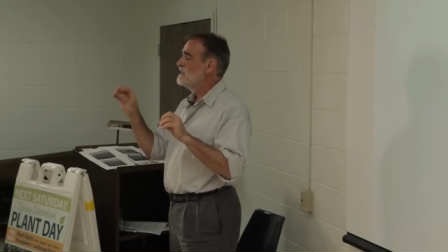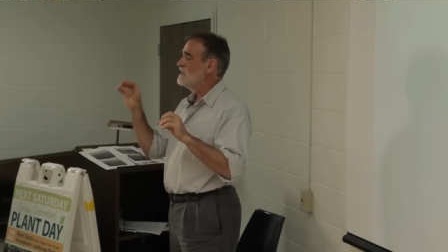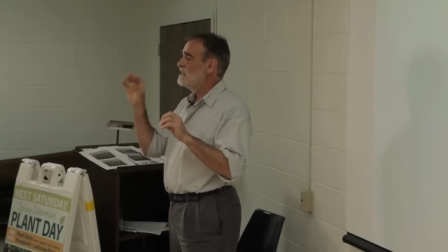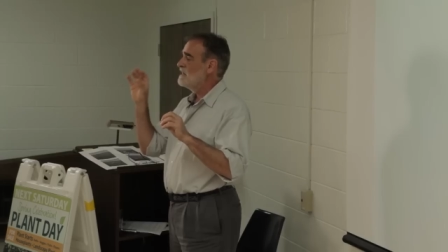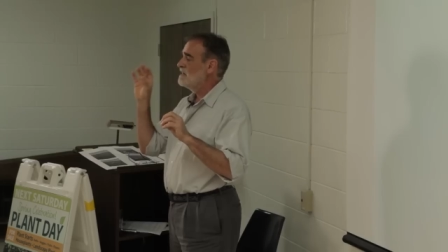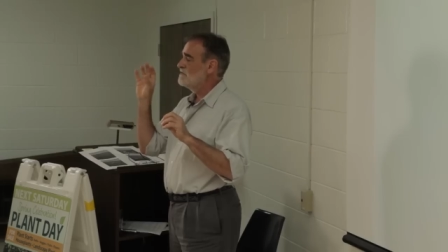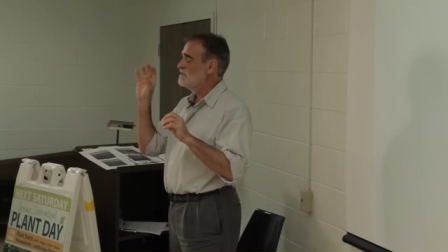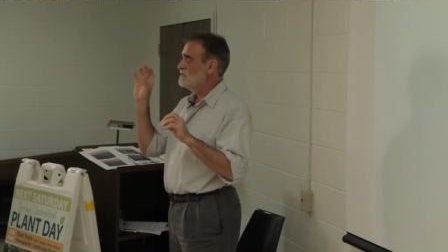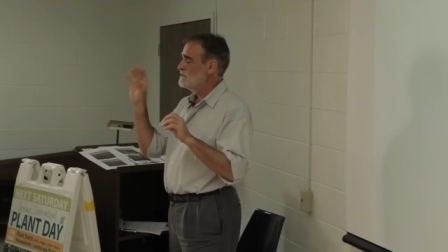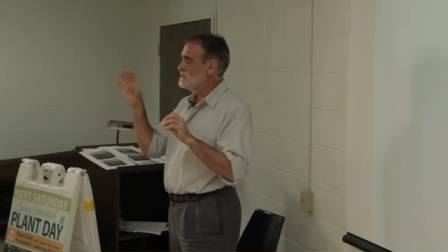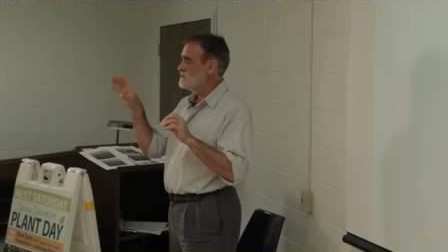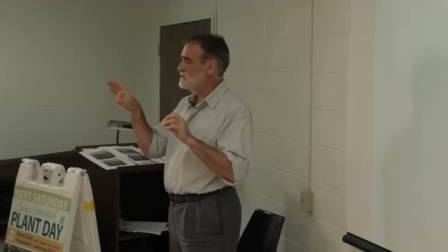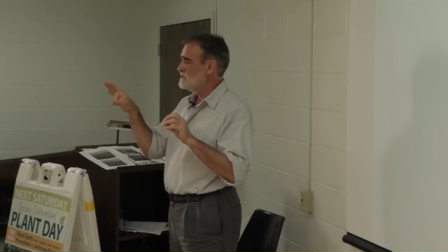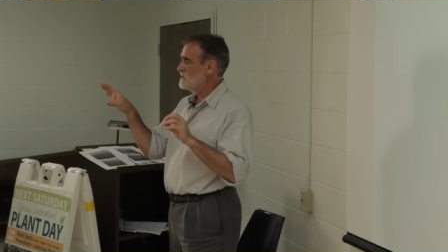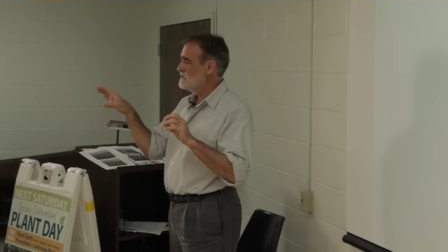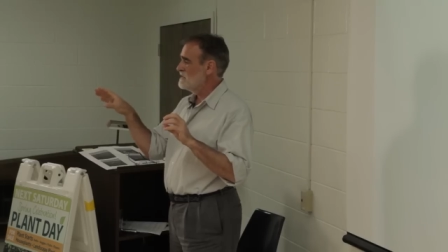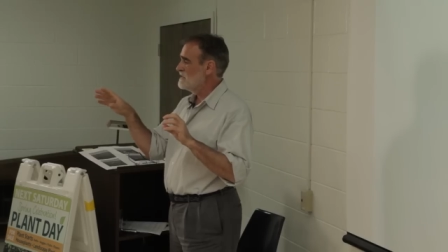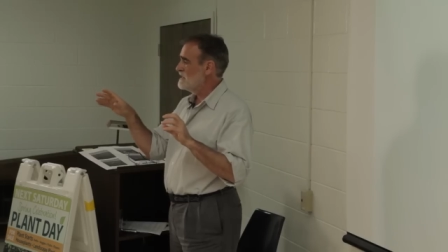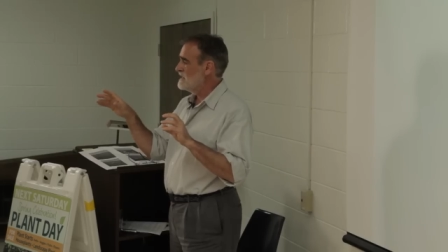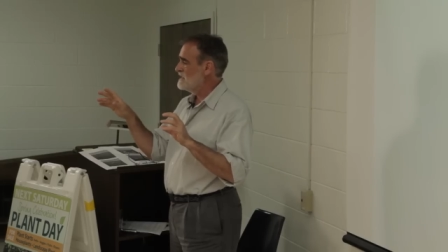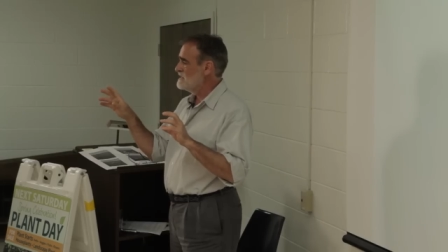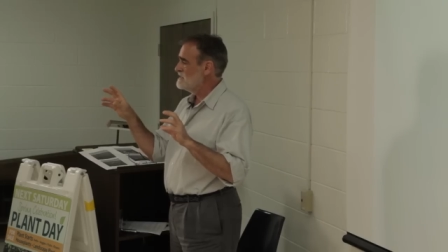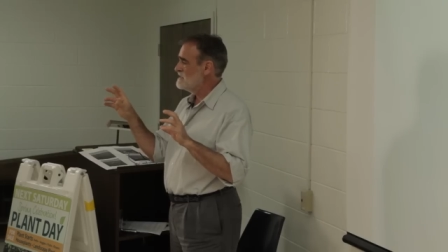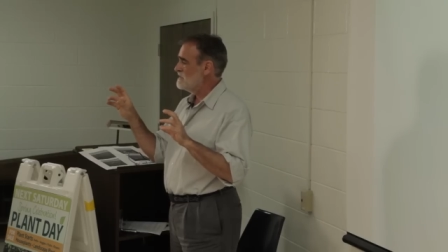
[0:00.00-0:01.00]
of those little
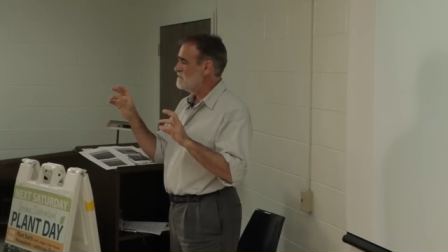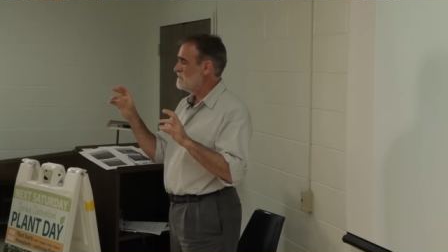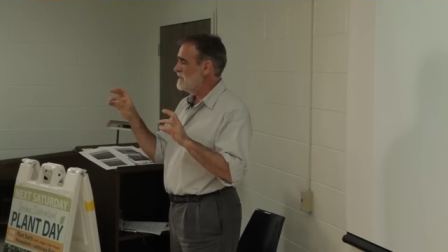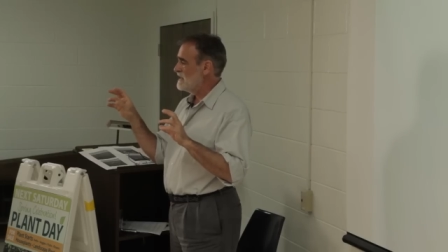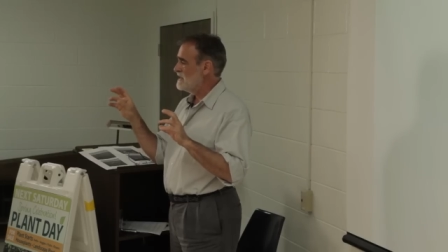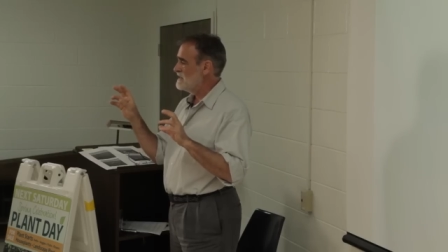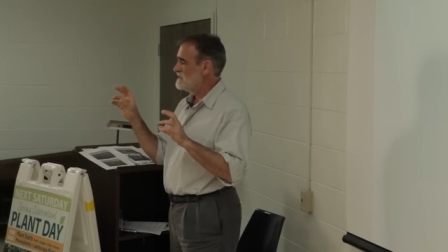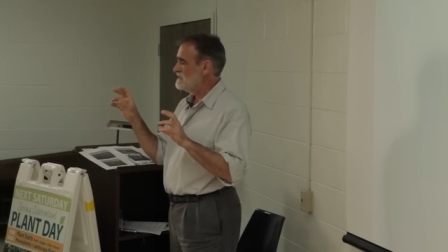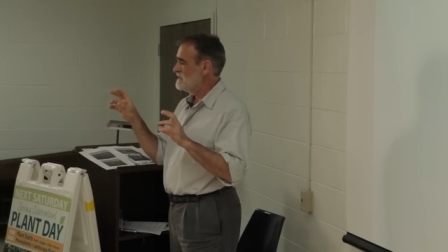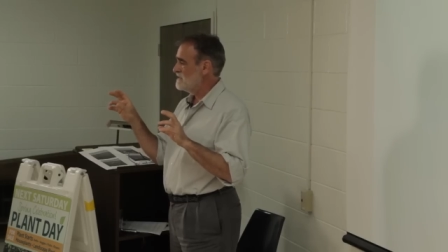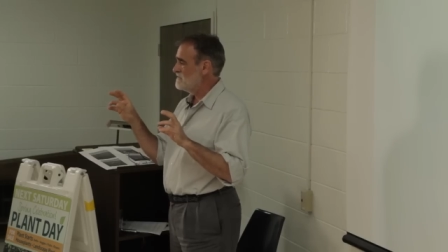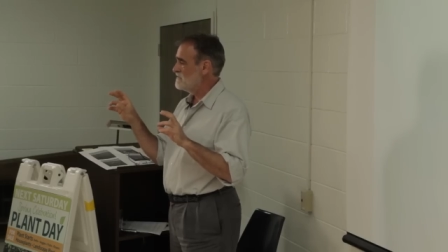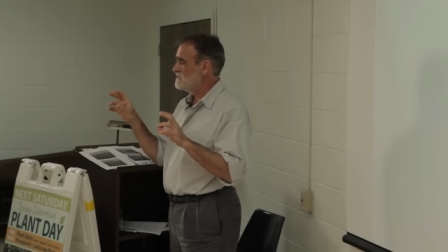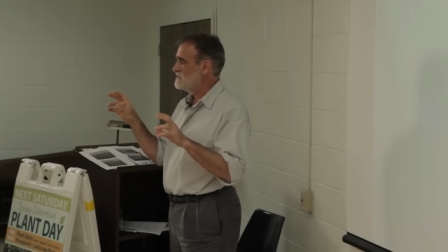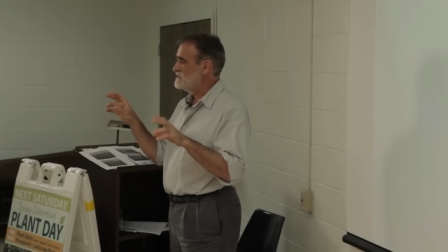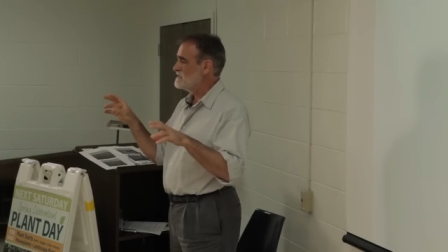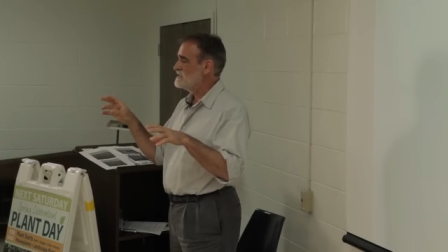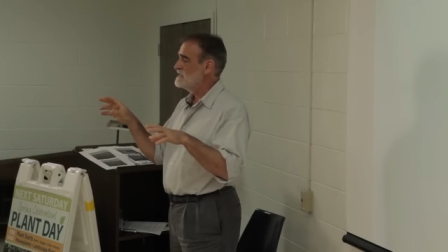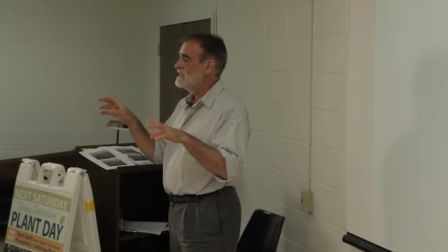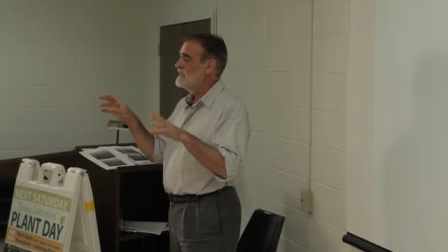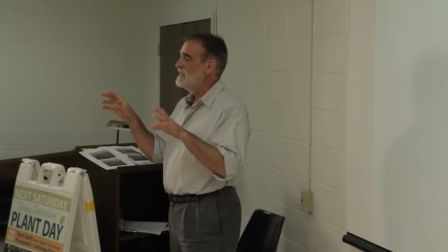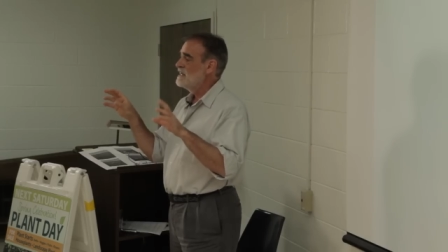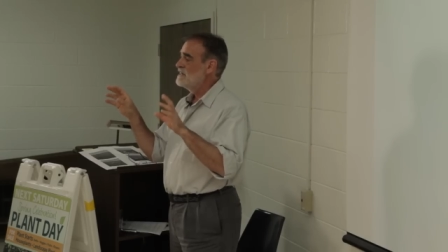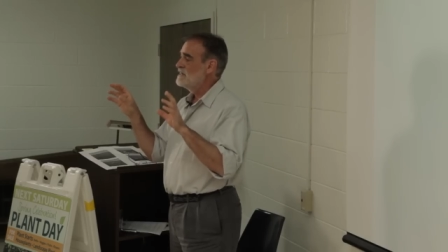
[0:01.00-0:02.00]
things that make a
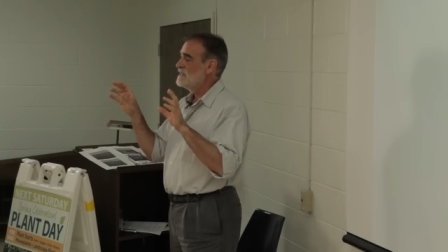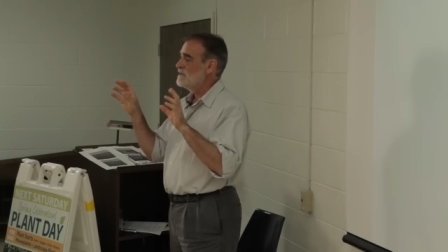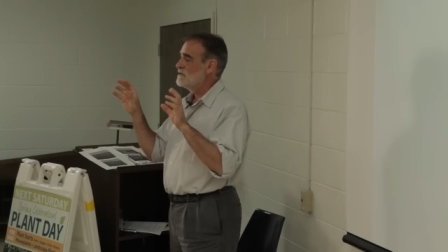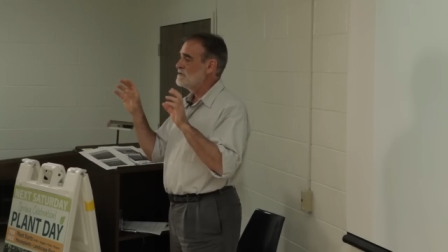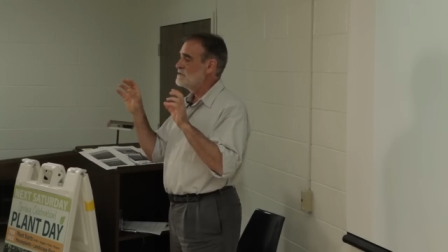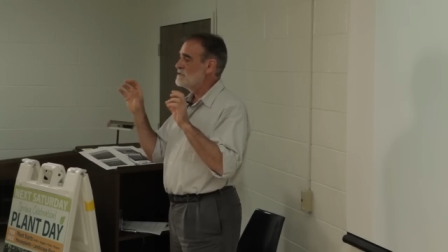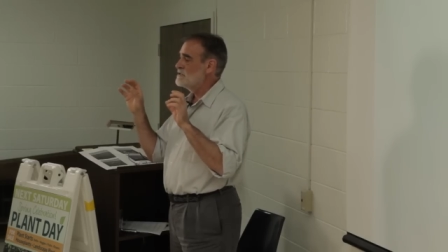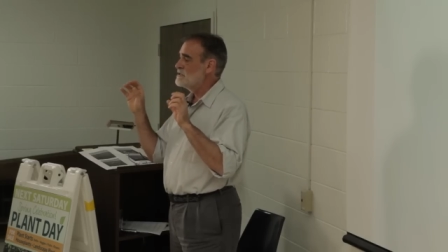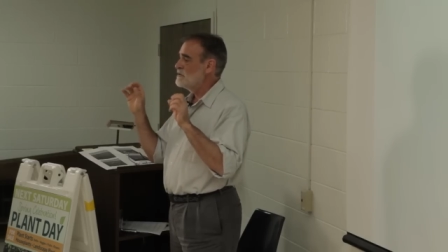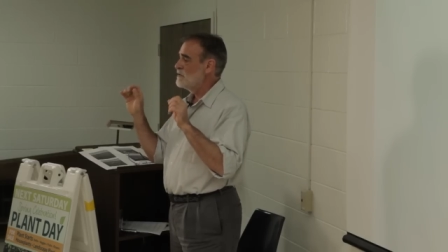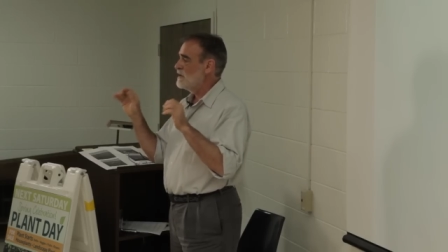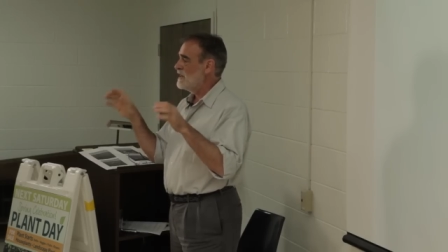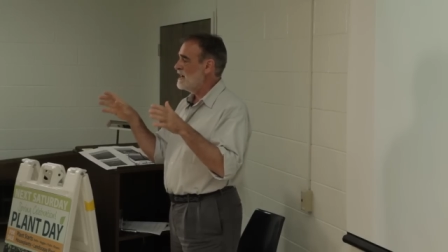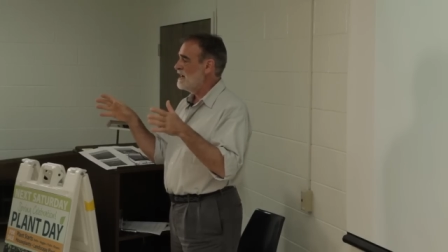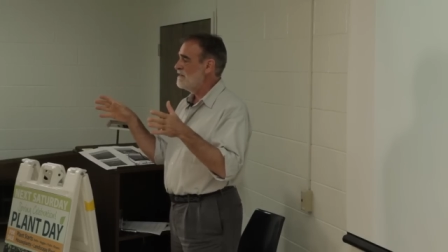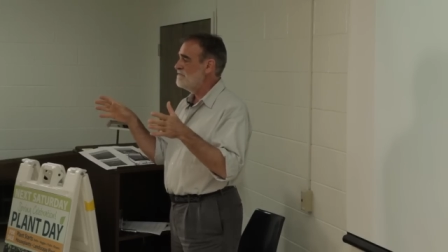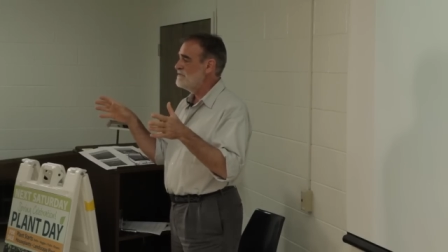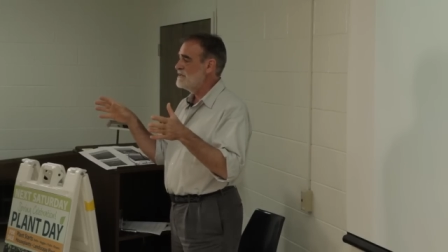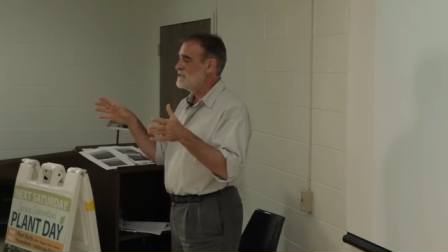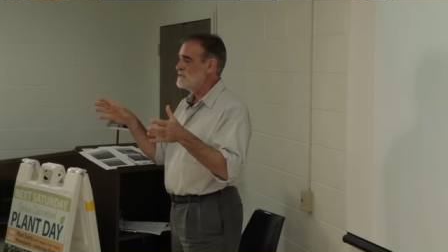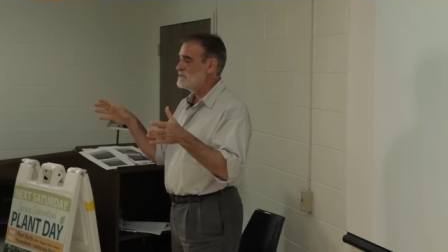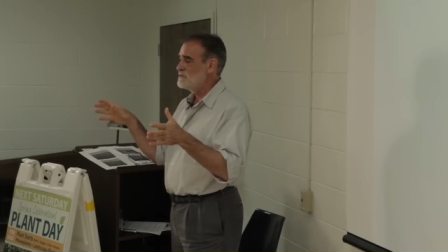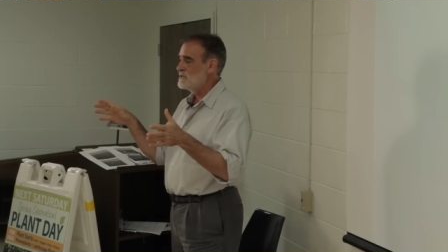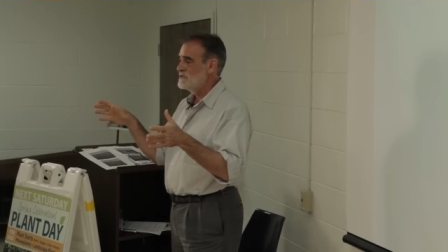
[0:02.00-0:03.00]
difference that are so
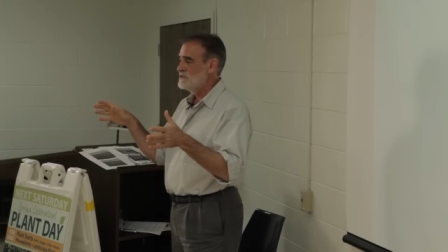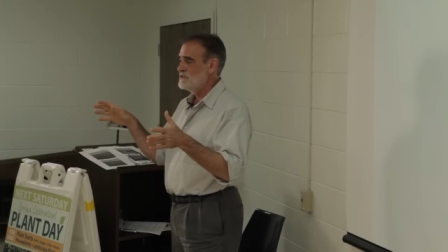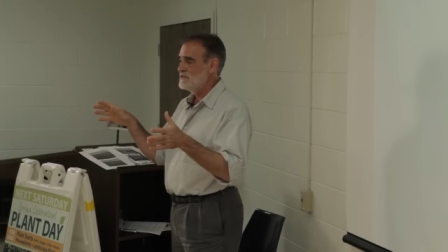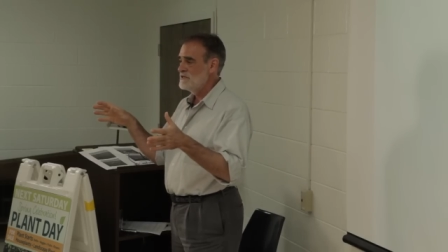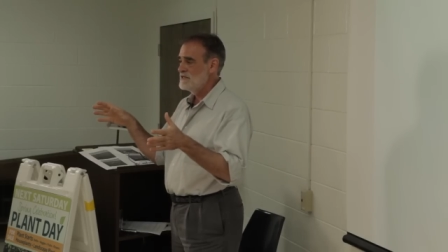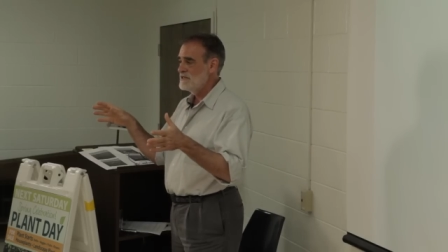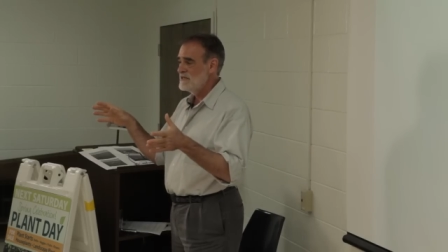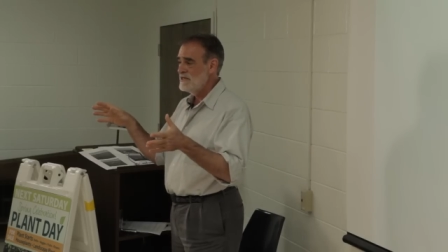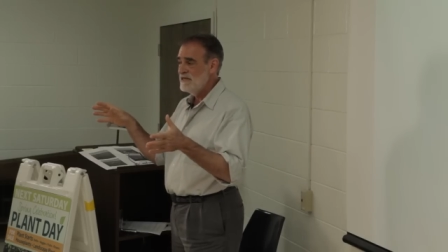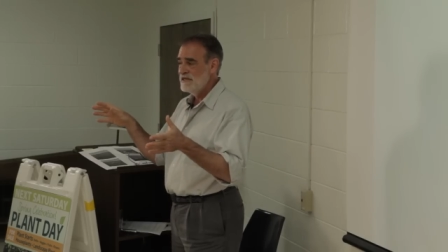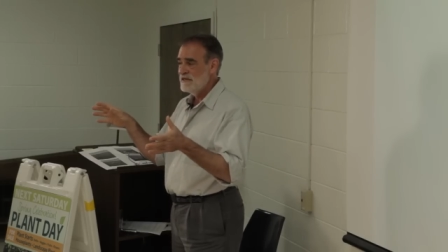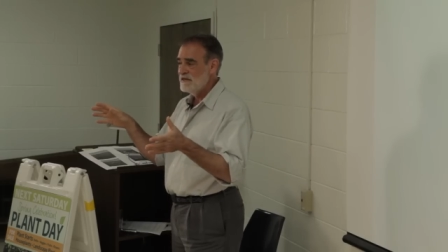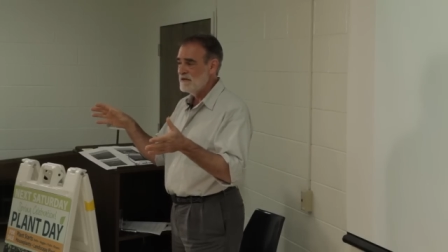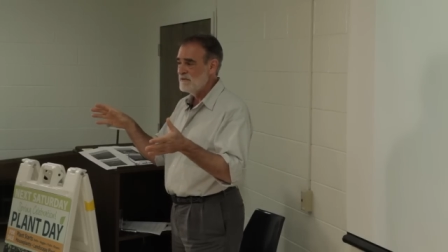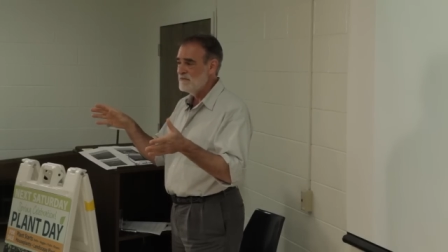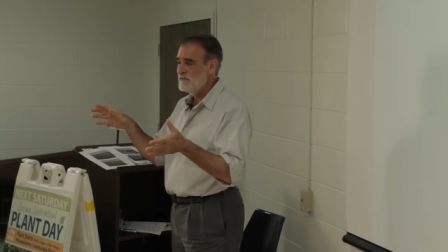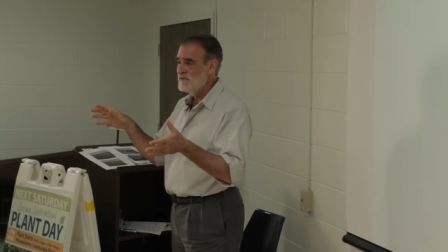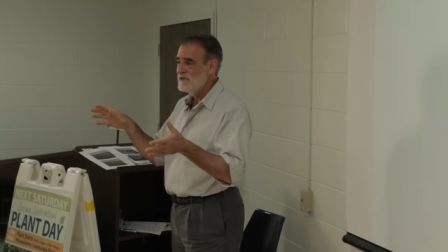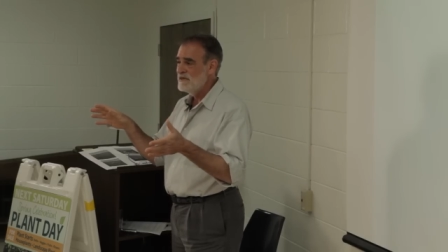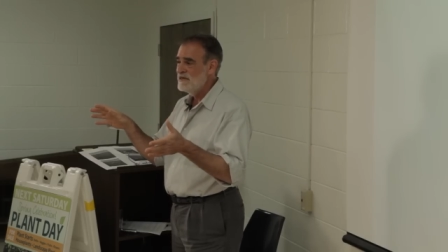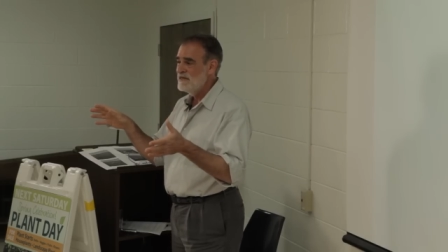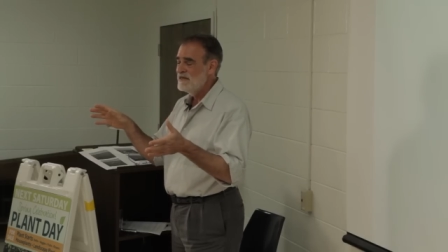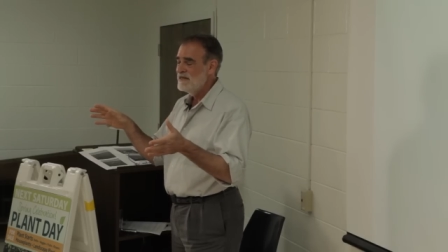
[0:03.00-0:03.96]
obvious once you see them